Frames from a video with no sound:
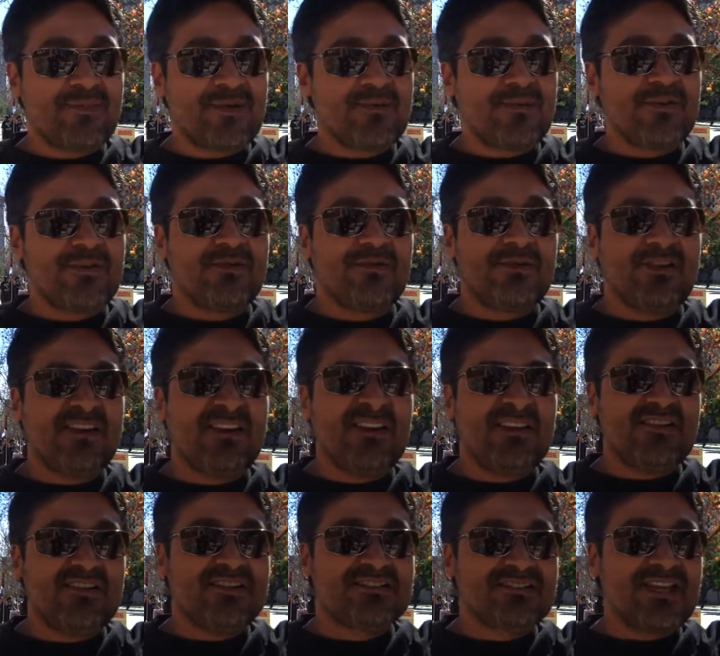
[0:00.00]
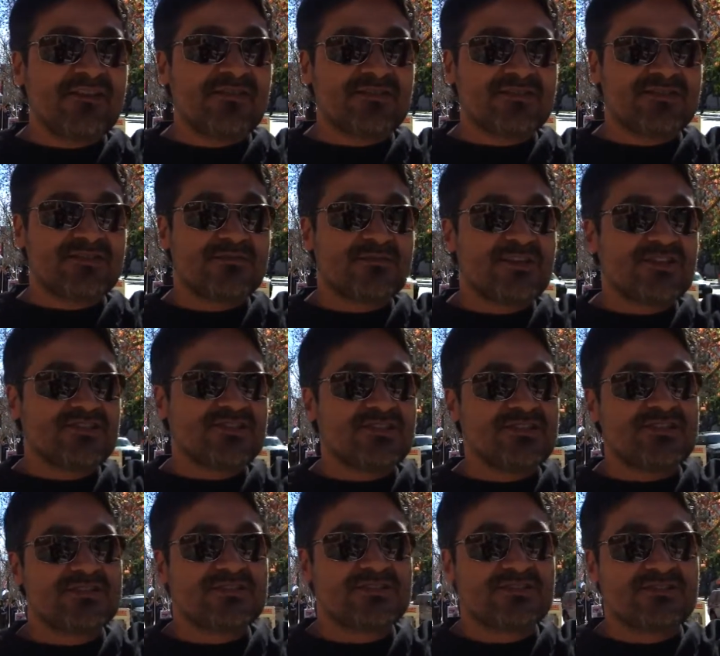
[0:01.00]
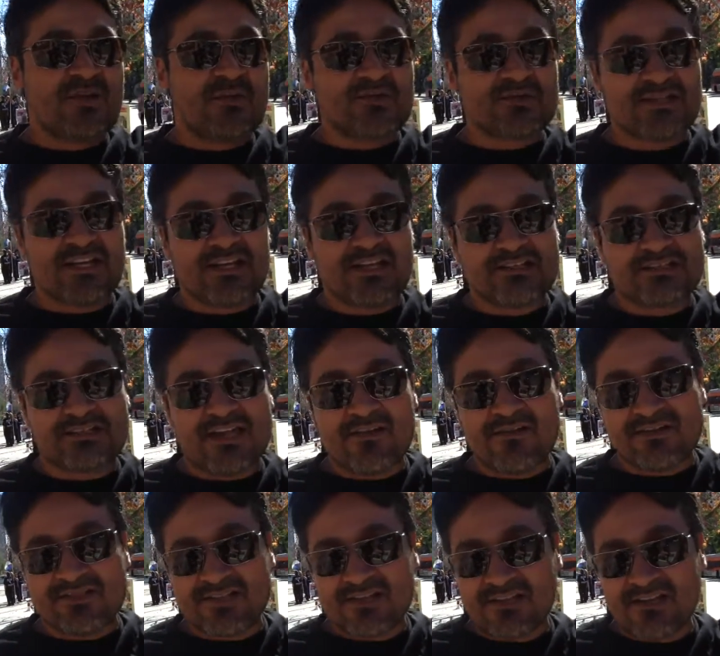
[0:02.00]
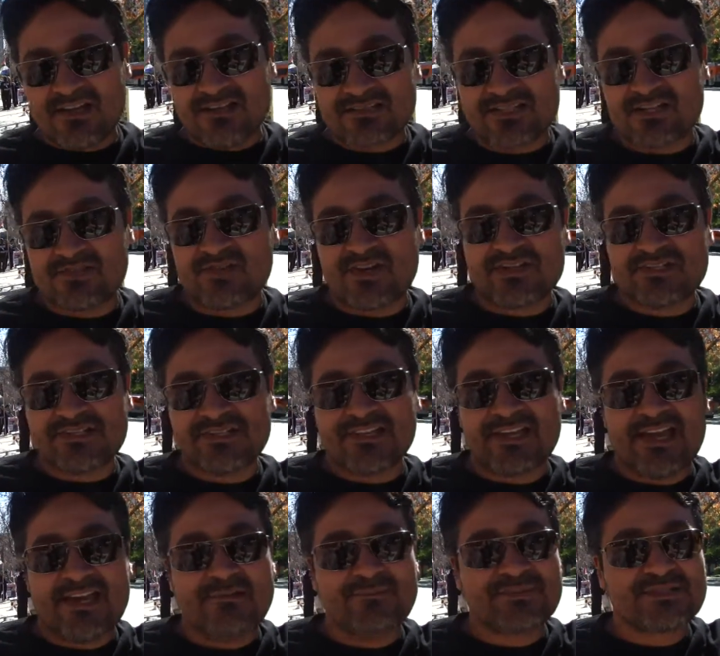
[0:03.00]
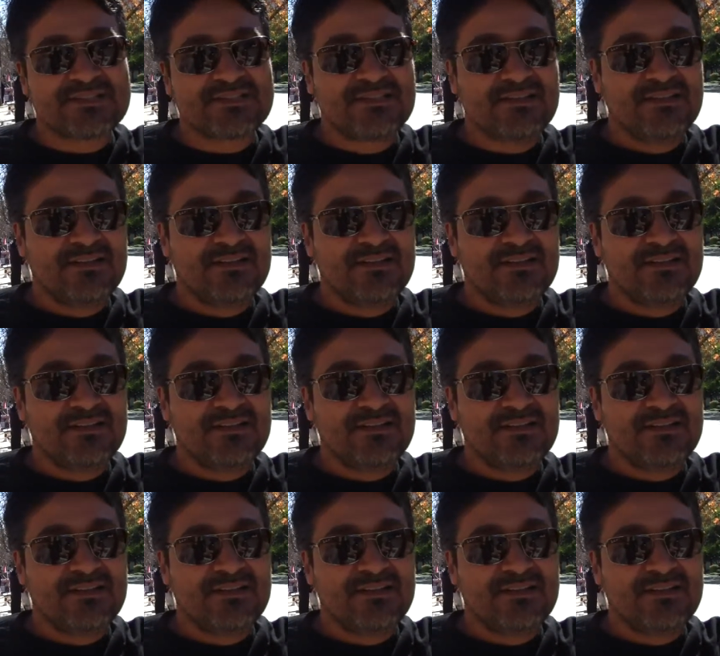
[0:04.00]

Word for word: people that were here, he established the missions. It's almost like establishing concentration camps.